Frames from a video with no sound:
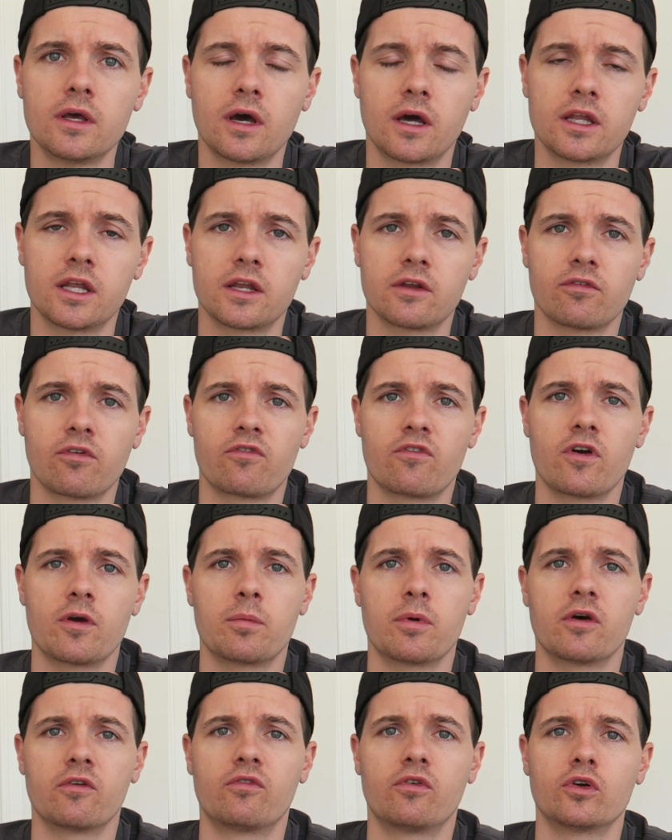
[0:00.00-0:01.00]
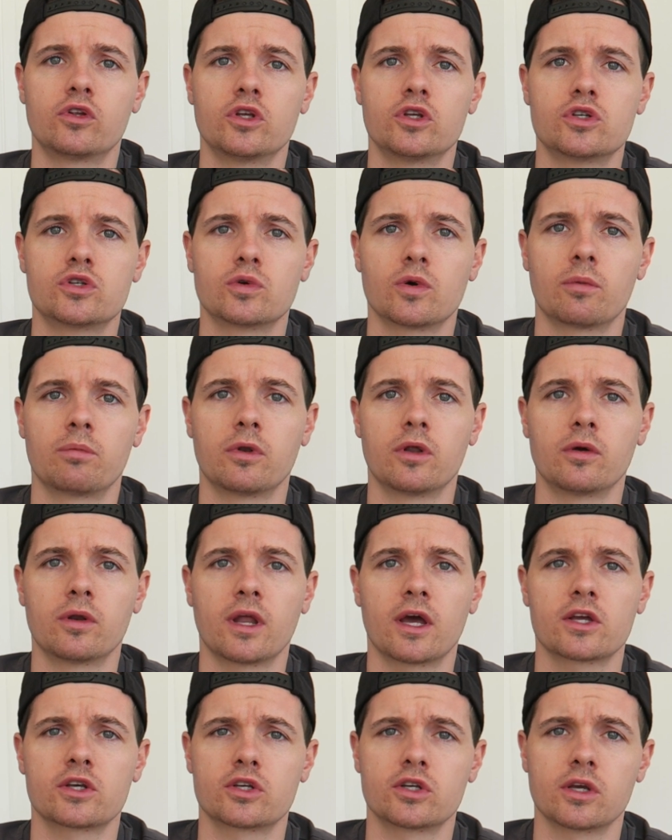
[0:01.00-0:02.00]
I did have a fair bit of footage to upload
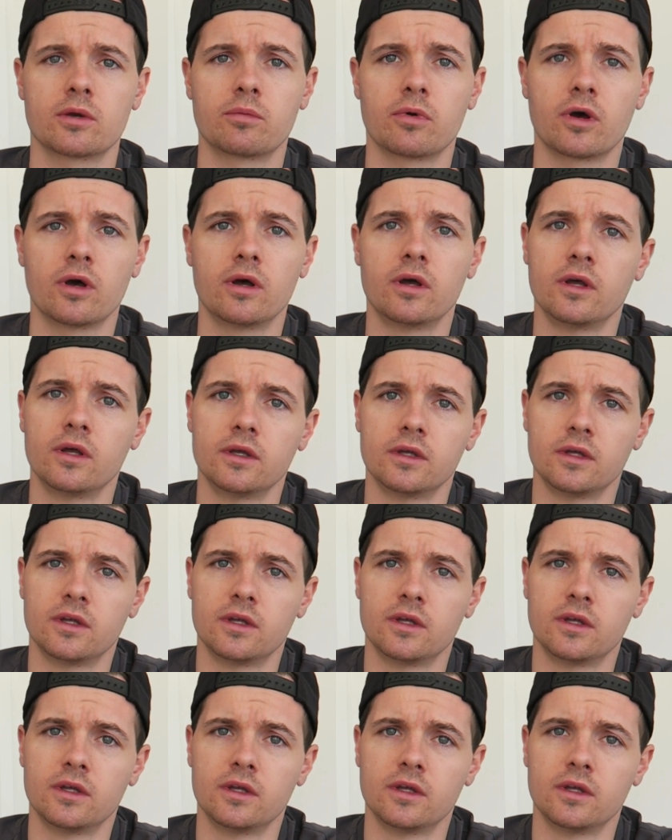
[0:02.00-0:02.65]
last year, but